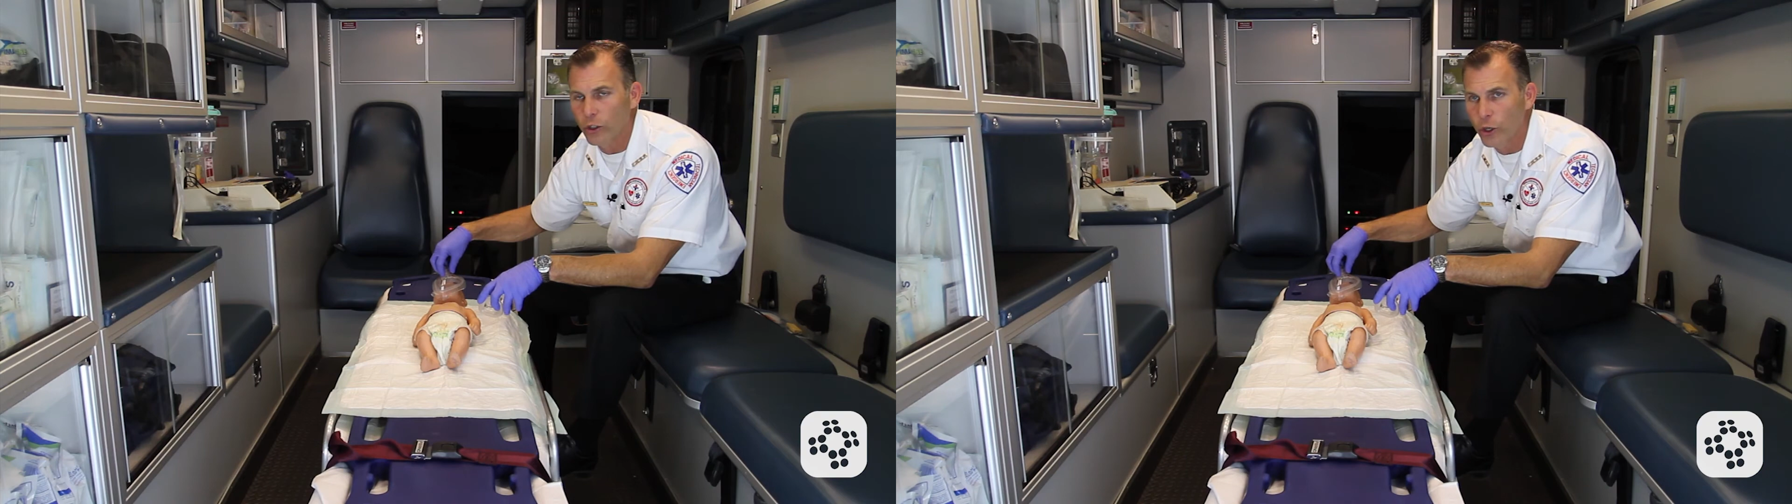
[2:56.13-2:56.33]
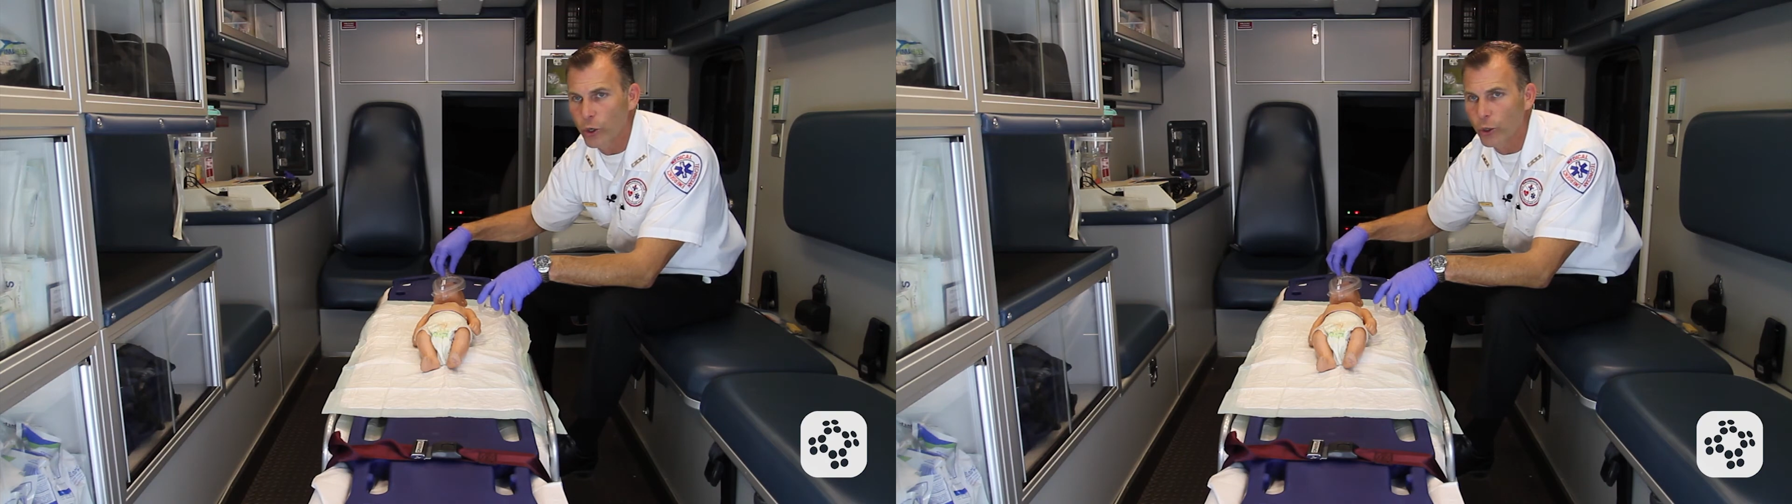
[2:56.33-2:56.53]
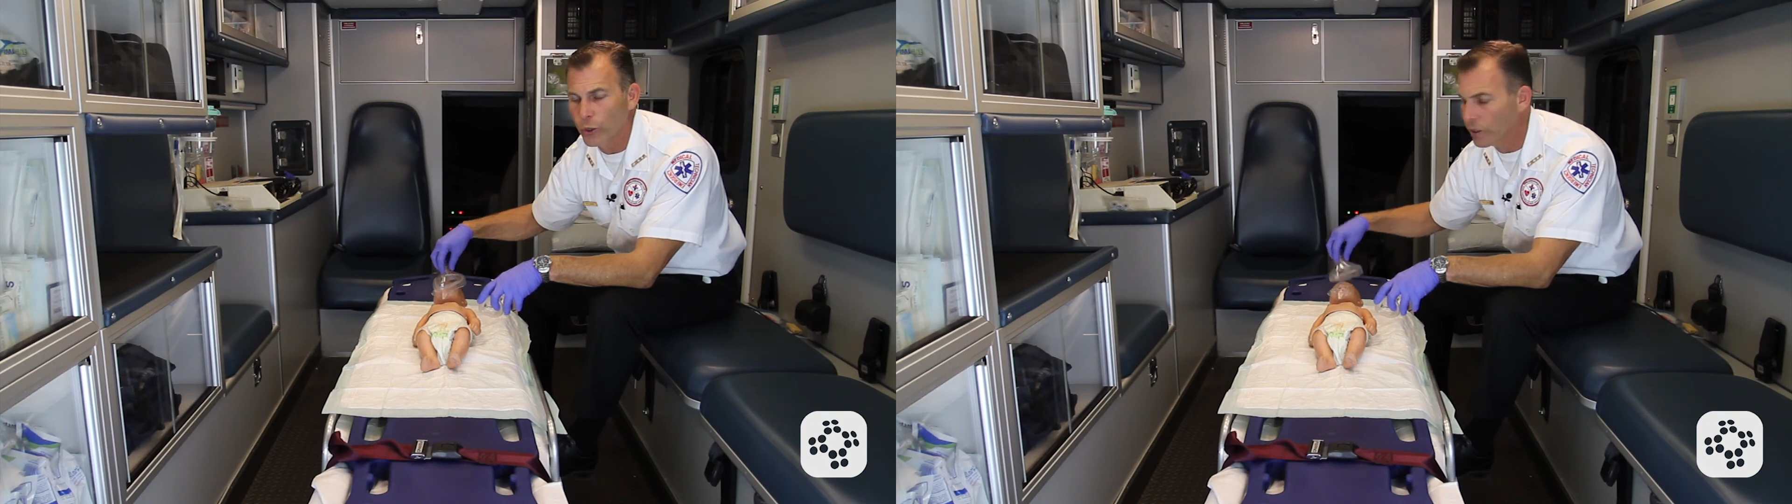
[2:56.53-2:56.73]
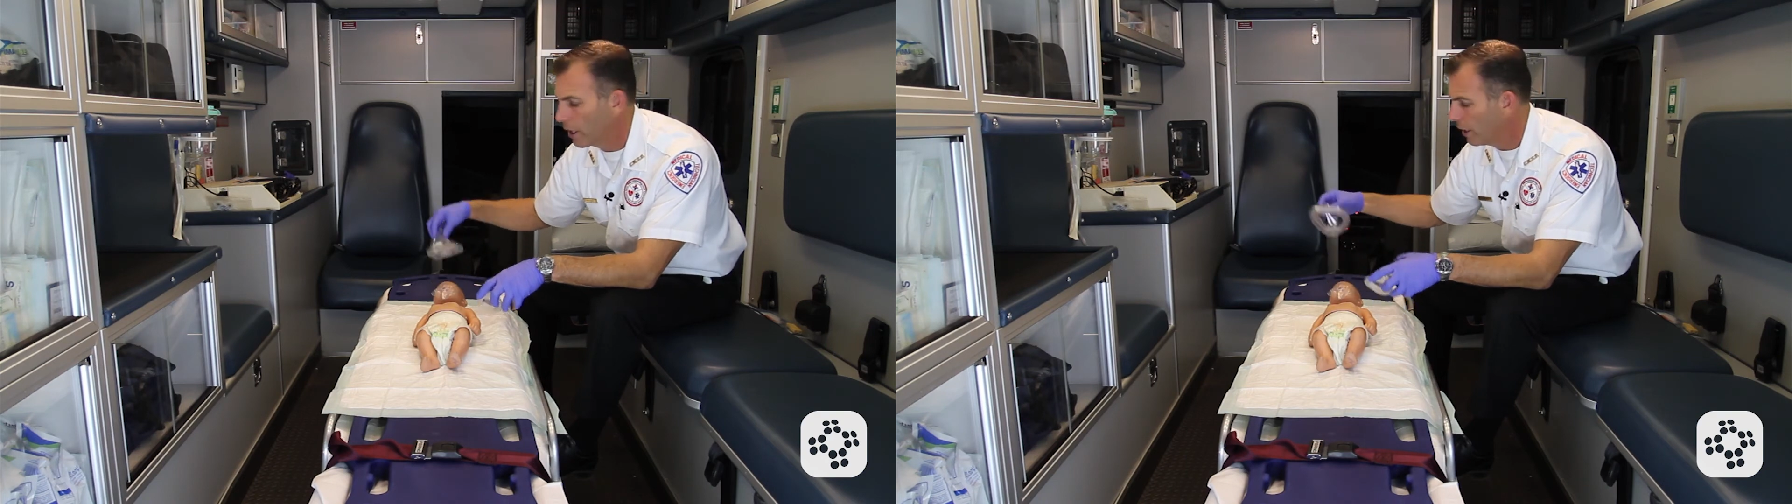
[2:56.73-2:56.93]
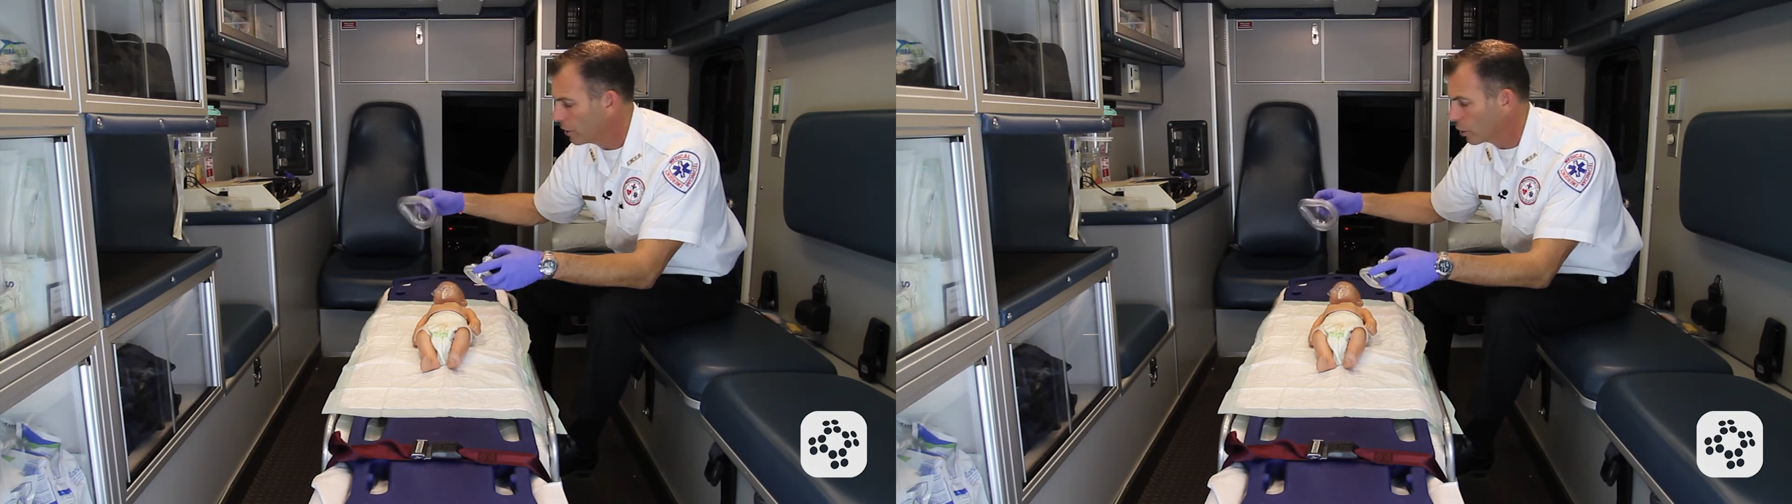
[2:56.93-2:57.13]
use
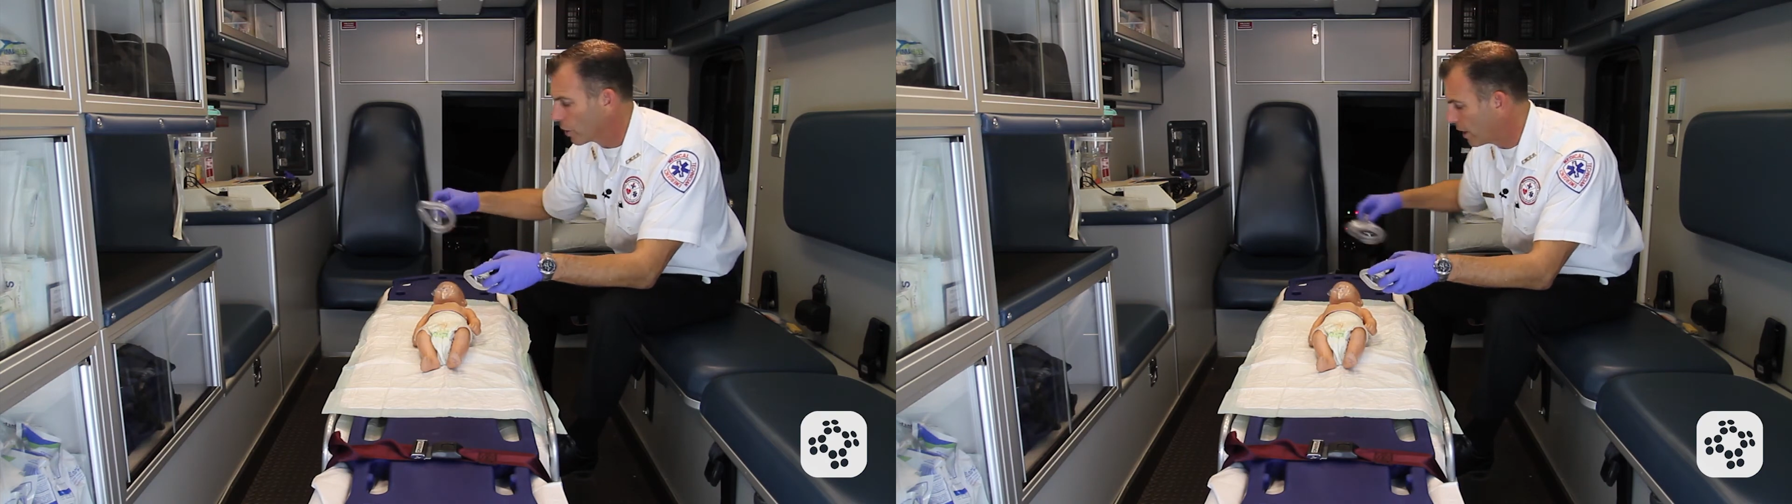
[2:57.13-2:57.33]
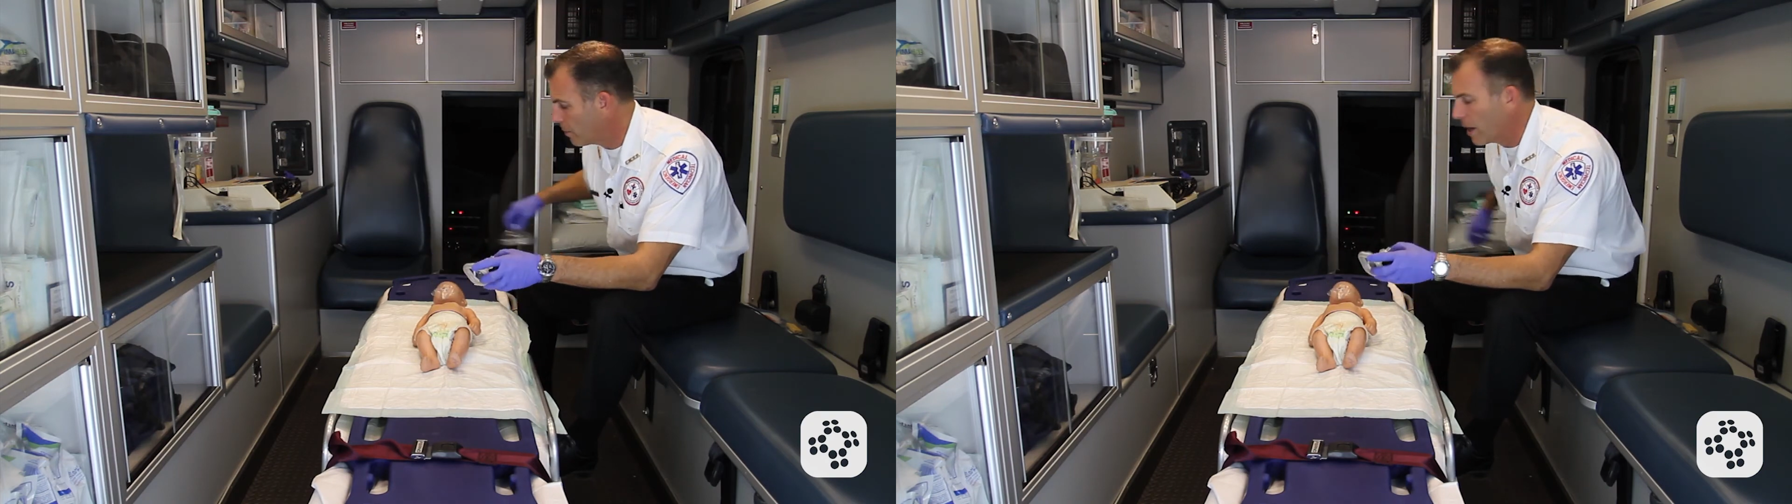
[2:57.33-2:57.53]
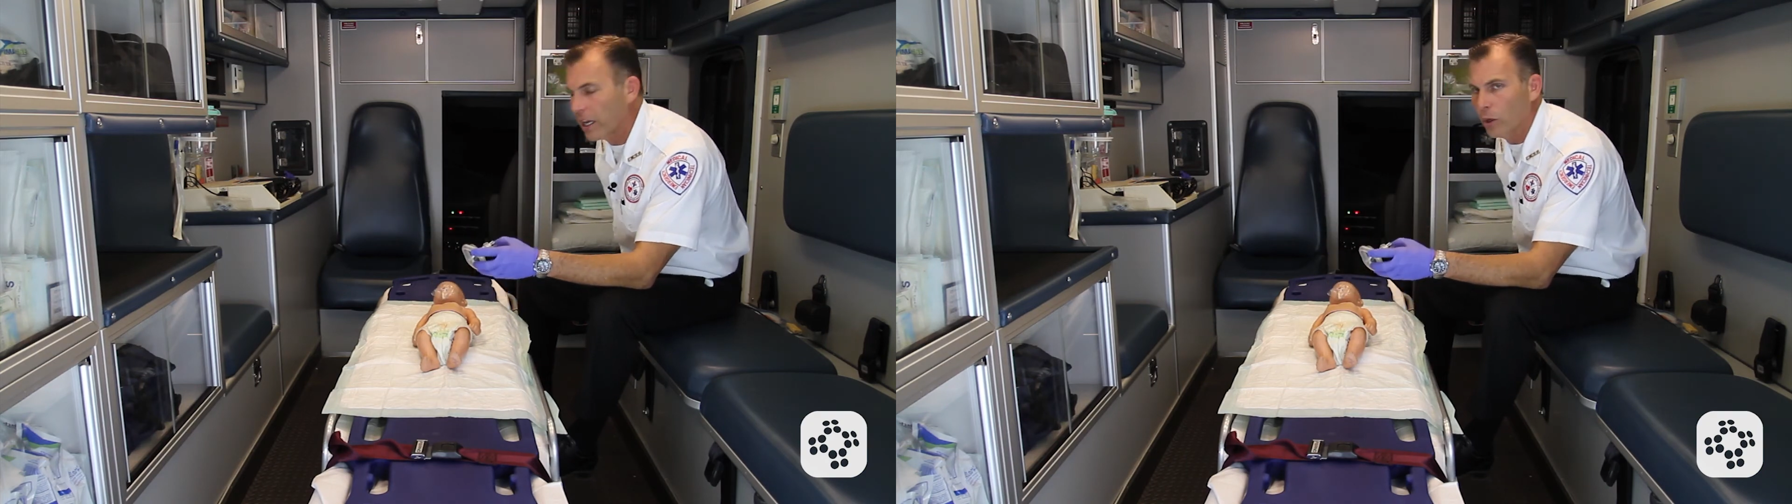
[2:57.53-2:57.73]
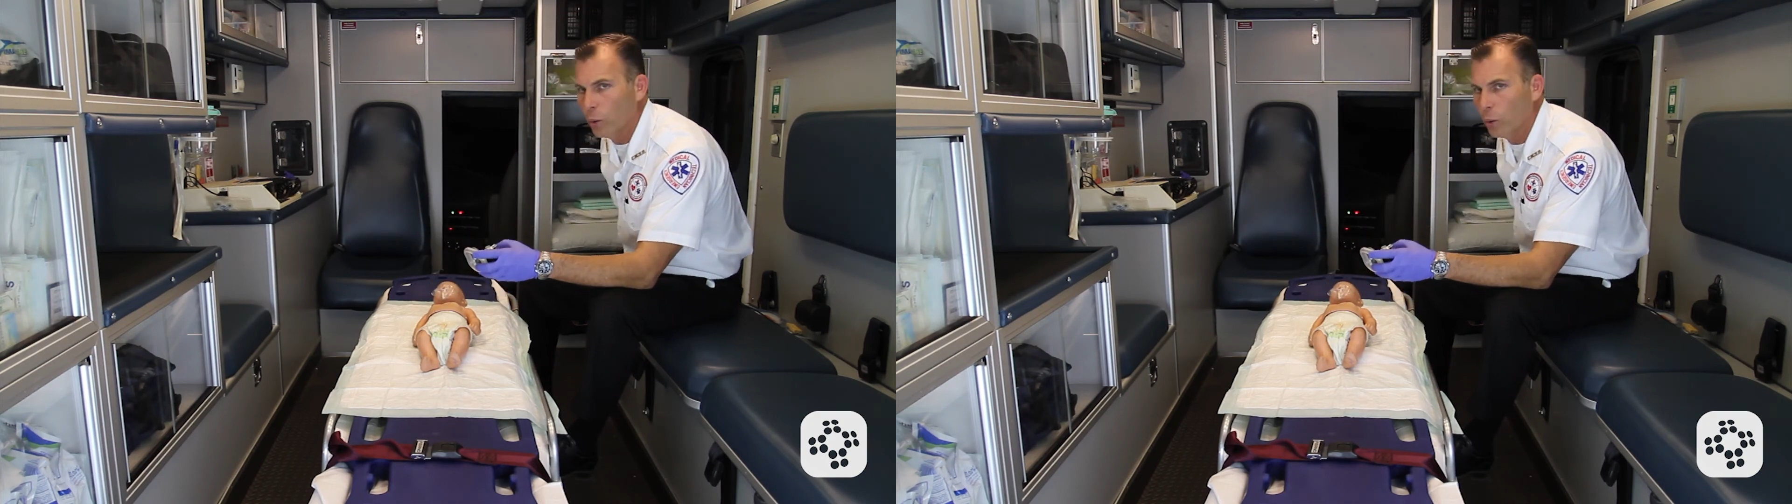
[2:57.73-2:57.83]
to try to make it